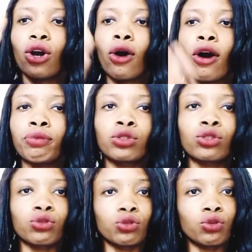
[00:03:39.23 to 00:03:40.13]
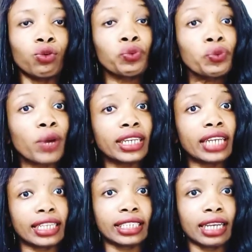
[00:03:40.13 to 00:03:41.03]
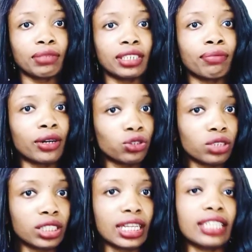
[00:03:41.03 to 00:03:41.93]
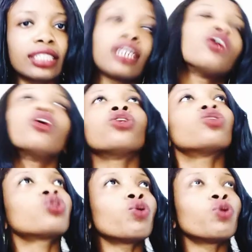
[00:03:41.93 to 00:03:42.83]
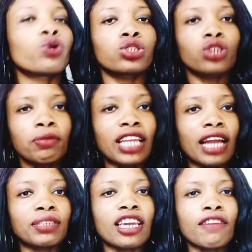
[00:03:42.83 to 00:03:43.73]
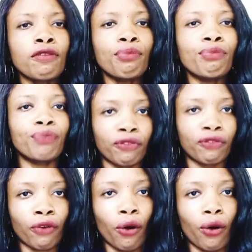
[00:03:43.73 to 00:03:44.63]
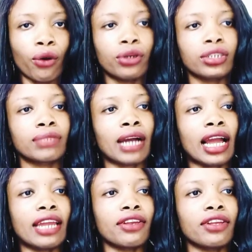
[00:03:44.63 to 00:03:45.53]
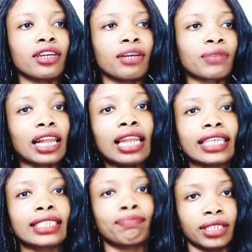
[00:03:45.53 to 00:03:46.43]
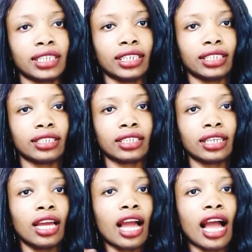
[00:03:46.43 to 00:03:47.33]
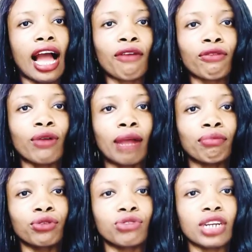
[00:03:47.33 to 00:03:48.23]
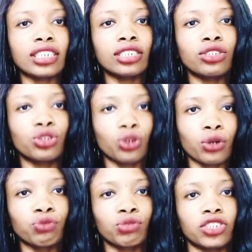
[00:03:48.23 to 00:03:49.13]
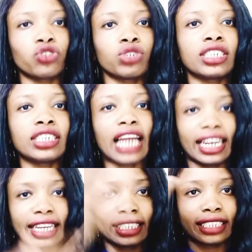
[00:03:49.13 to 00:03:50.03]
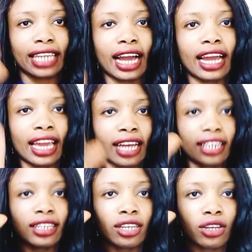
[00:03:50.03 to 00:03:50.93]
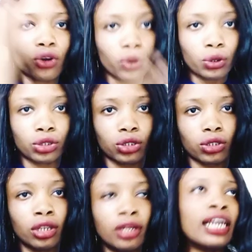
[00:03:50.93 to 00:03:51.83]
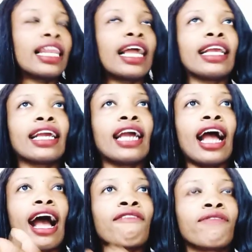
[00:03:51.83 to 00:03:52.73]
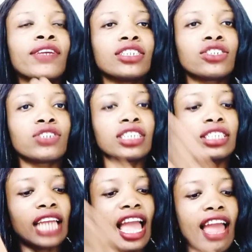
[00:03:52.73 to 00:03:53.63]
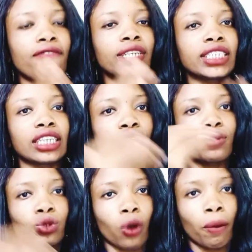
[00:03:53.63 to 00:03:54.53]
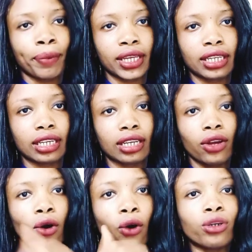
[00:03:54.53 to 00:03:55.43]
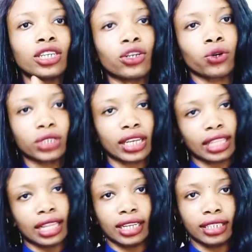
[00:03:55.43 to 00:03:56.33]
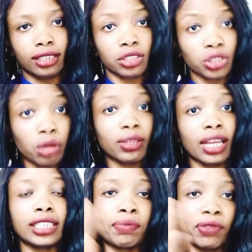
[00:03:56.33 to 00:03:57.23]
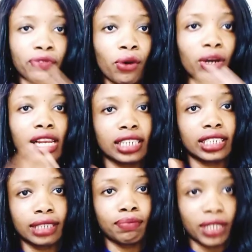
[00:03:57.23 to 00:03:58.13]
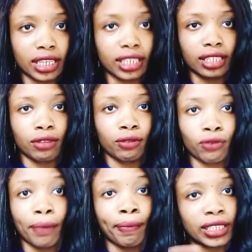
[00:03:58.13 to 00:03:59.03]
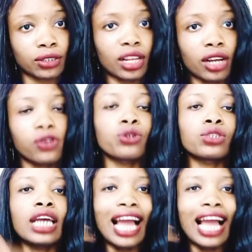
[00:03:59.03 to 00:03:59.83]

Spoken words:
up to when exam is about to start. So sometimes even before my class begins, I'm already done with reading an entire course. Like I've finished reading every single topic on the course outline. Sometimes before classes begin for a particular course,